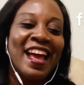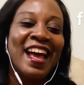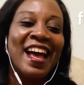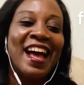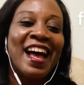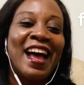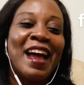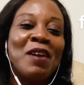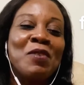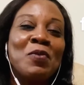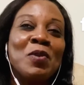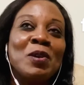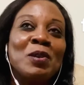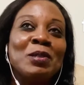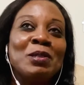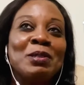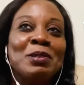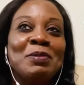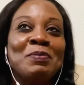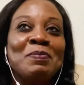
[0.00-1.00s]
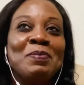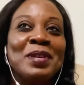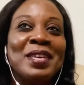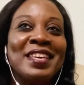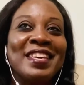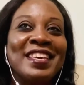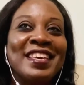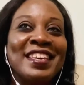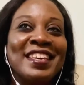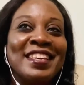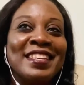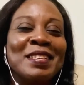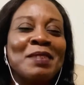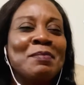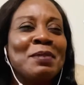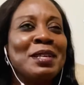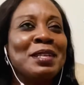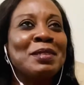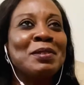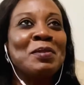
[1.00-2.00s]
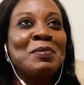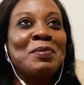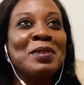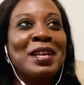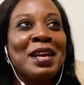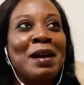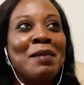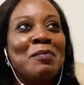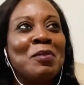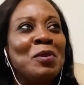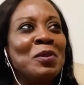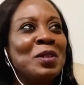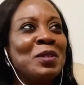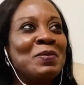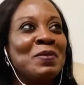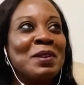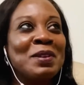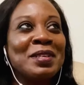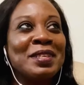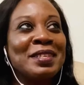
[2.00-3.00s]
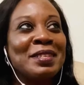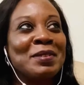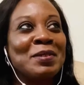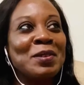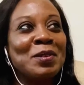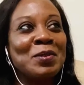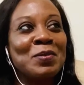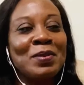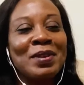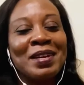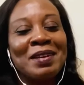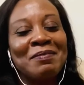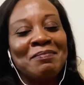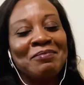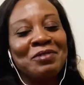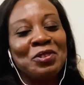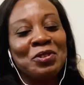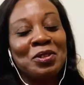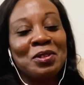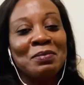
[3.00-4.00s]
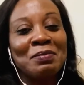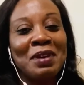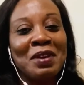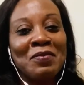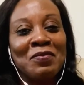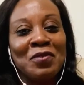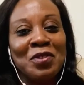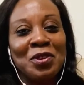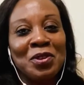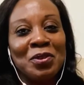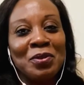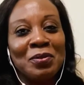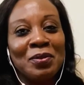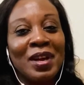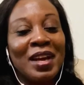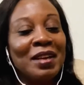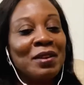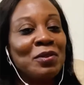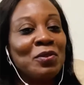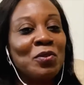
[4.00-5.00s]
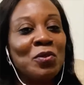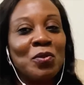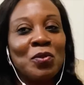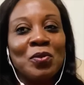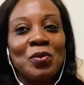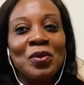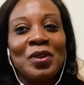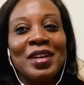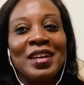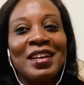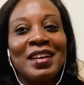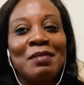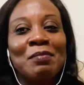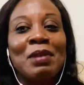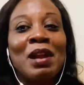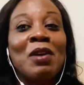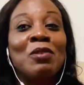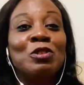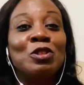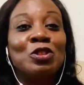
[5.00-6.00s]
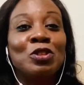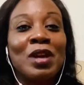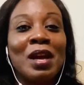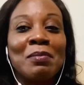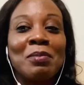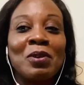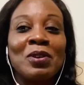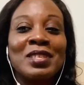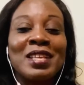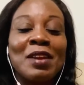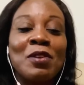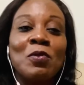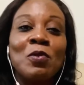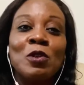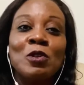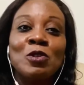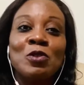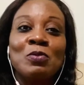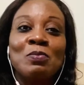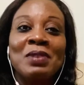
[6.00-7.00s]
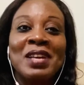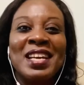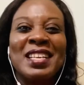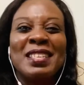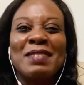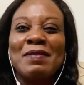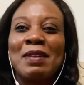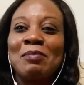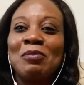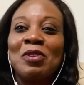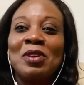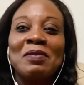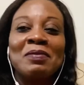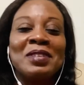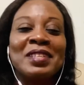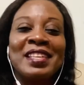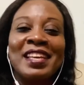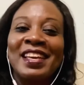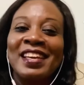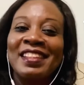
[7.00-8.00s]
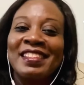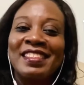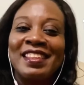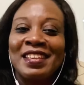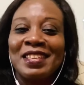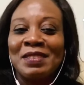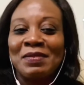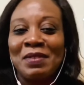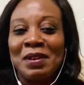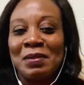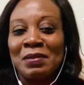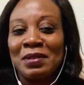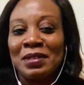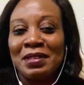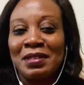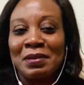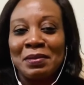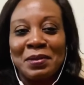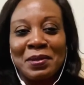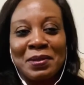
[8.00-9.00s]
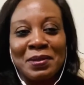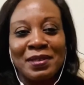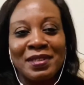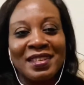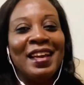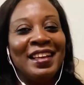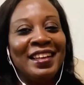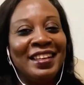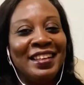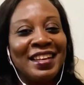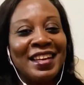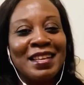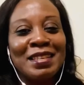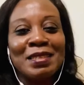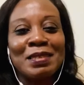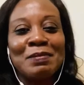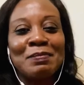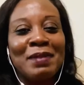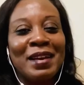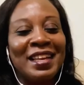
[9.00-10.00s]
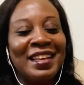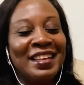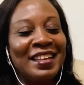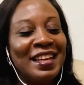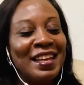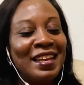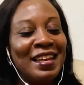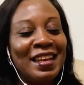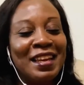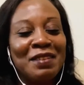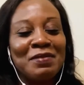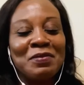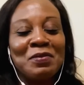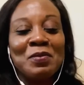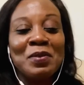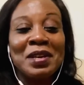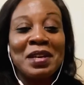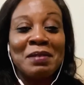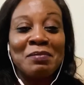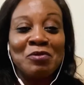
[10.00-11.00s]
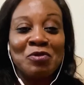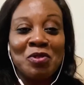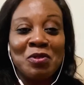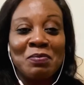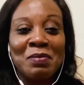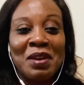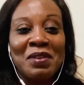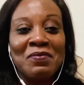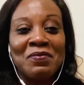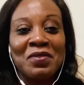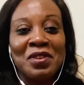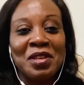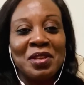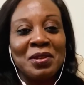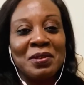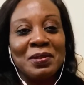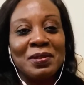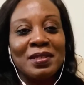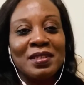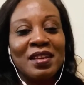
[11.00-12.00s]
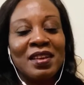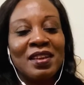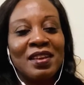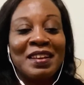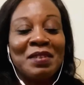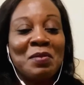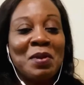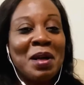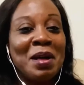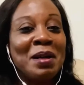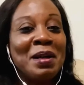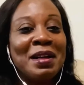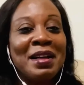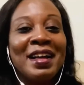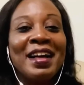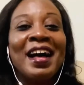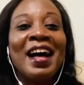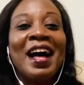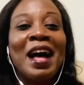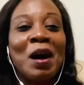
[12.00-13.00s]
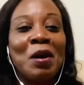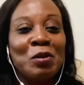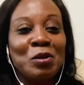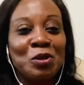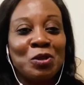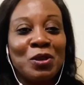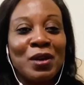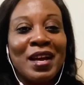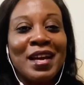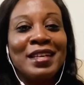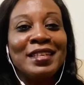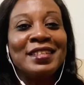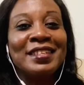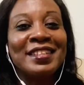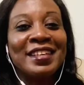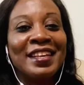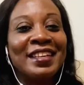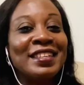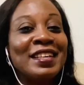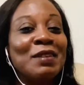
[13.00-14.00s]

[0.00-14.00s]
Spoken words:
I want to be, somebody told me that I'm always very serious when I'm shooting my video. I don't know, but I will try, because I don't want to be as if I'm not even taking things very serious, smiling and laughing when I'm doing my videos. Well, I will try and change.